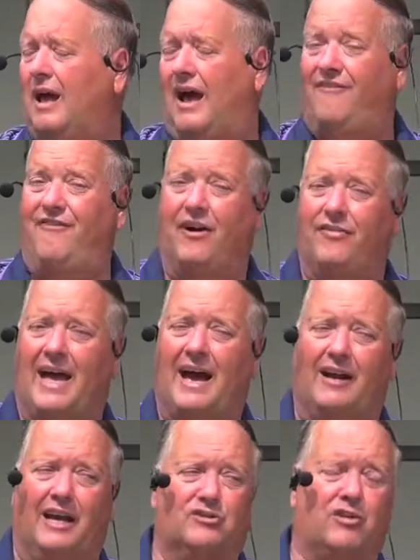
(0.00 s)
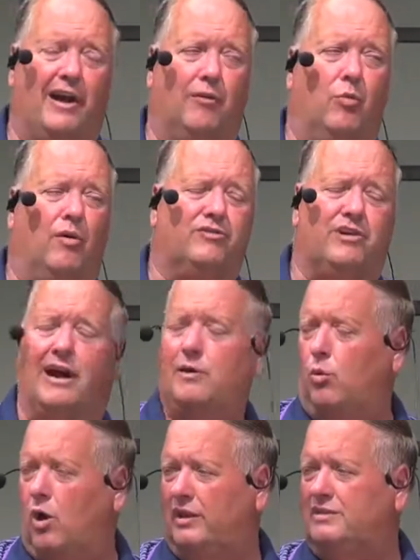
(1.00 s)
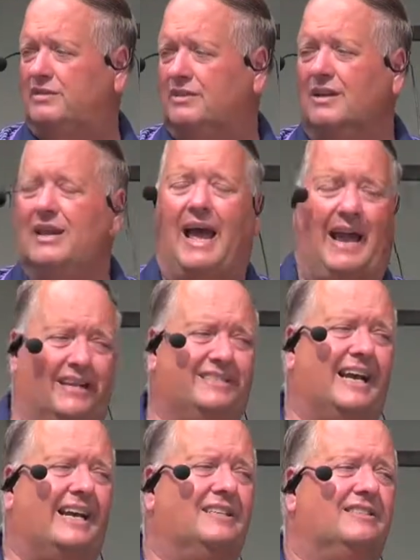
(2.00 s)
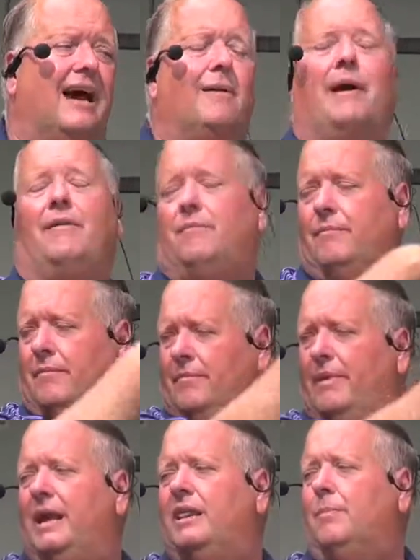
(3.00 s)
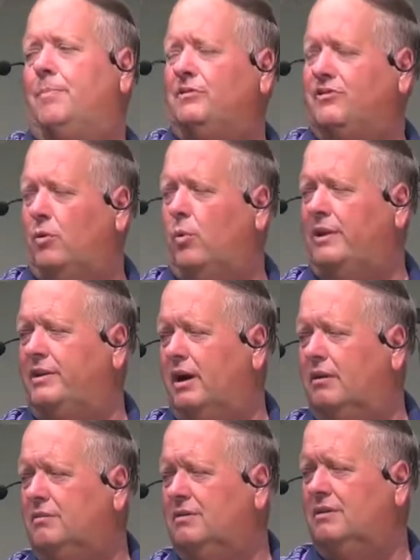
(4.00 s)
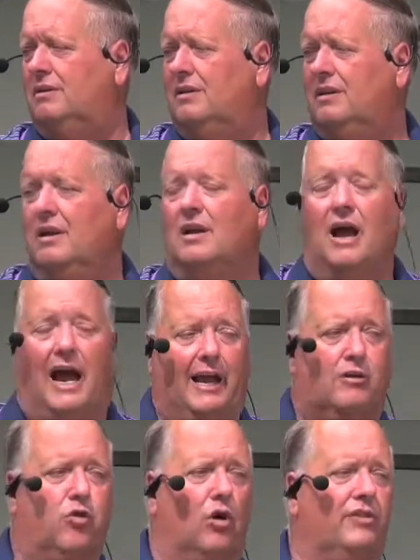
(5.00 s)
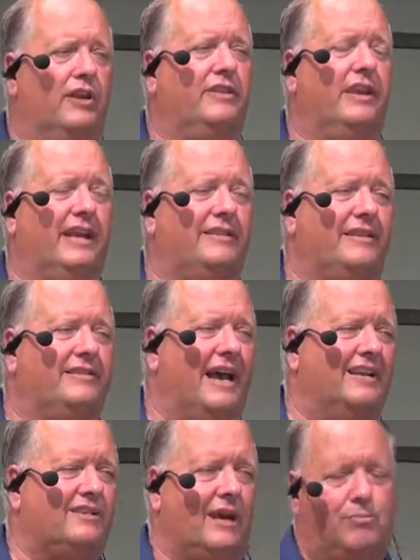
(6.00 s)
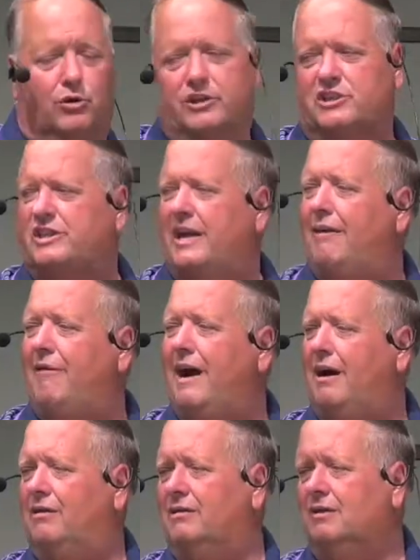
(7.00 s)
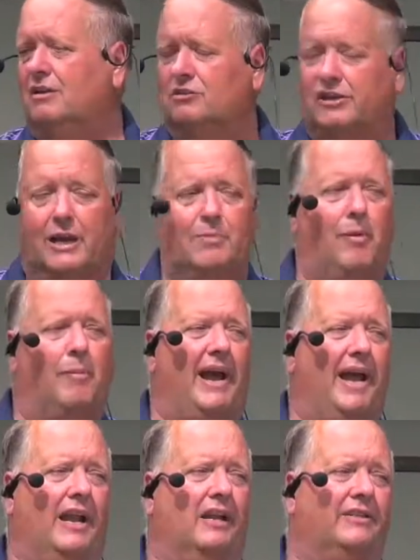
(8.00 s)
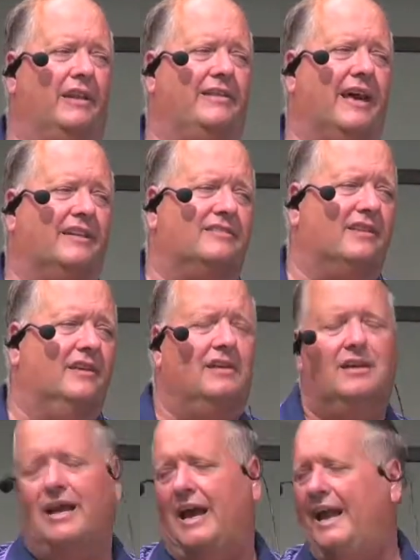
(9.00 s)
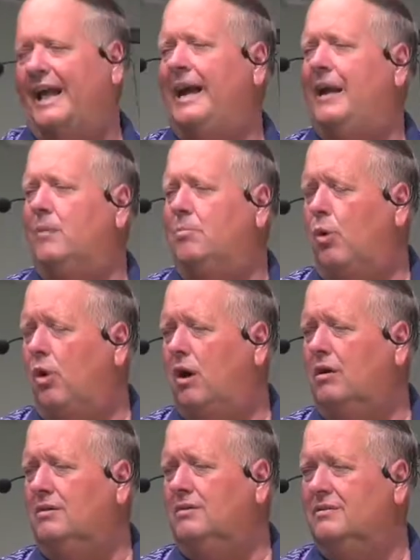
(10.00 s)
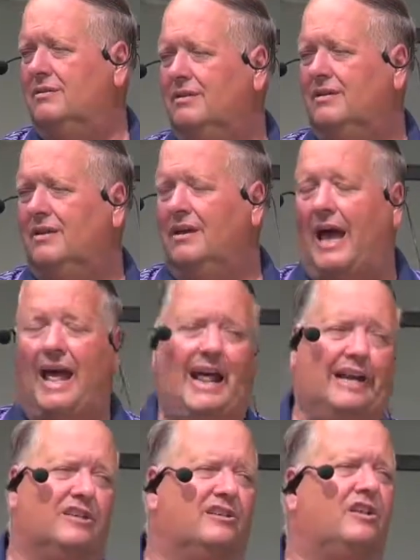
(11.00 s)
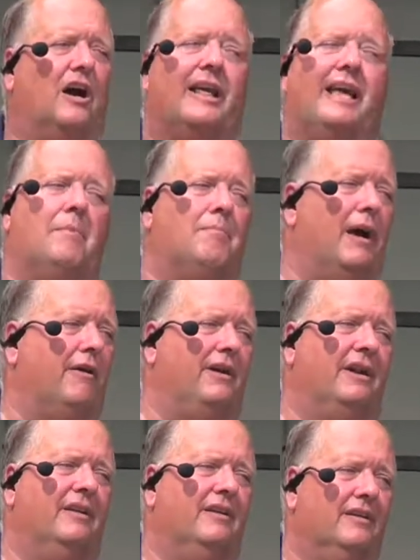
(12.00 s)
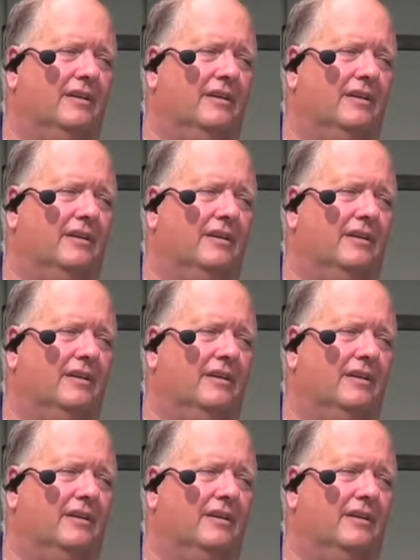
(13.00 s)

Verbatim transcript: I fell down. I tried, tried once, and the second time I made it up into the window. I crawled underneath the desk. I pulled the chair out so I could put my head under the desk, and I got in a ball and I just started getting buried.